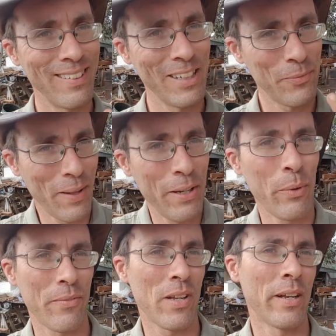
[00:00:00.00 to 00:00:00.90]
Explaining
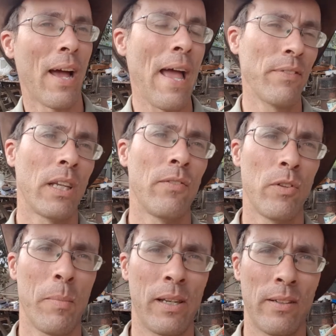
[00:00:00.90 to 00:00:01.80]
what I've done, I haven't given you
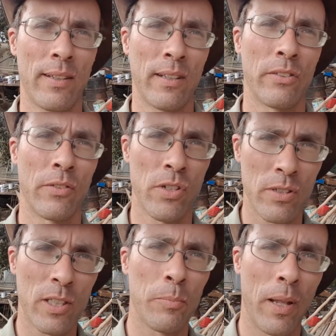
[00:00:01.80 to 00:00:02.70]
many details, I've just
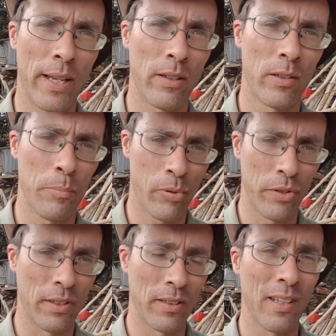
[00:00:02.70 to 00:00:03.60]
explained the
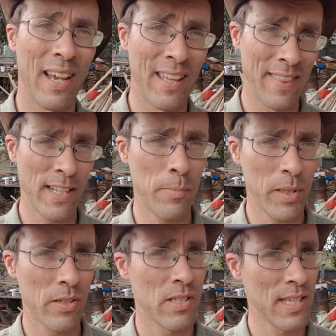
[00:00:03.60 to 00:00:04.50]
process. And that's
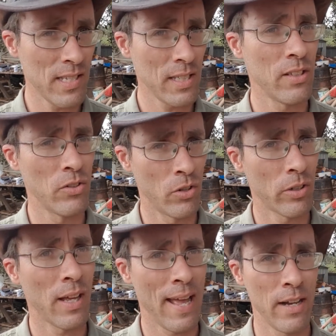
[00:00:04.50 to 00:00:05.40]
because this is not
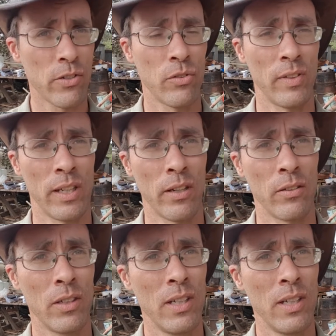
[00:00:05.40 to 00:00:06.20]
a how-to video.